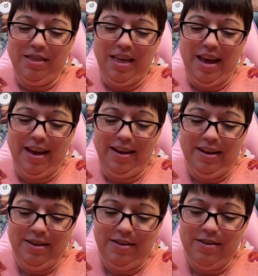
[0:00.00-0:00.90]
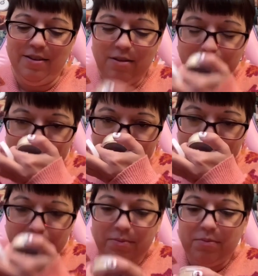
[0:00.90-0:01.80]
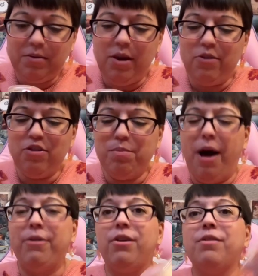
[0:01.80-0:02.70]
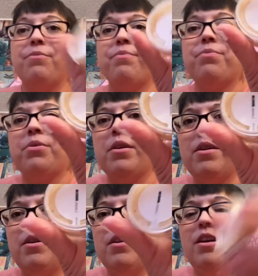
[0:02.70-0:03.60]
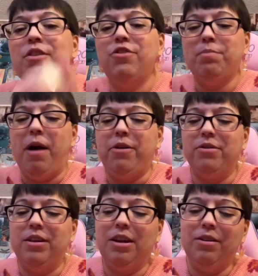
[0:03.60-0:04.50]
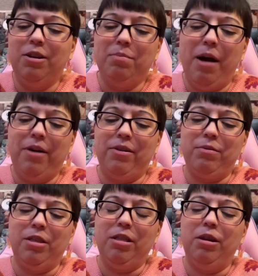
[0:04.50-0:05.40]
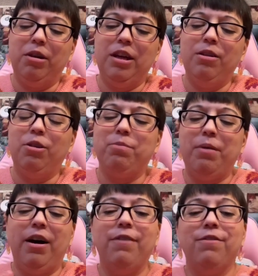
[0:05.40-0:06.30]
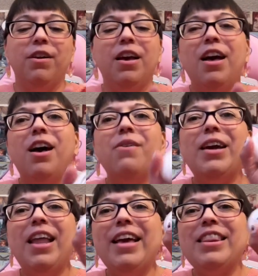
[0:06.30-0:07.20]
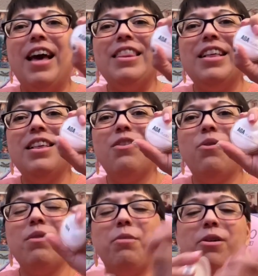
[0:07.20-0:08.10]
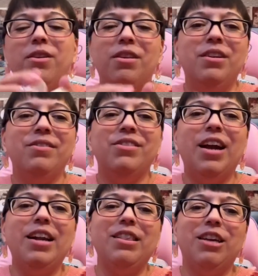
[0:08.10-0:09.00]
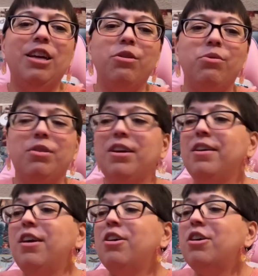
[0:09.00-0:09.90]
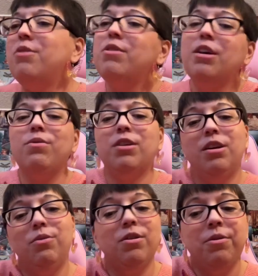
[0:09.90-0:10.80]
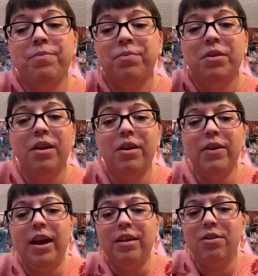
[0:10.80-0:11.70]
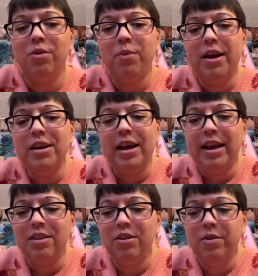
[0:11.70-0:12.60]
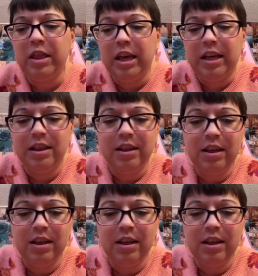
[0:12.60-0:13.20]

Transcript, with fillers: thing. Oh, it's just powder. It's just powder. It's a cute little powder with a little cute little puff. Oh, I like that. That's adorable. That is cute. Cute, cute, cute. Okay, so why did I get two of these?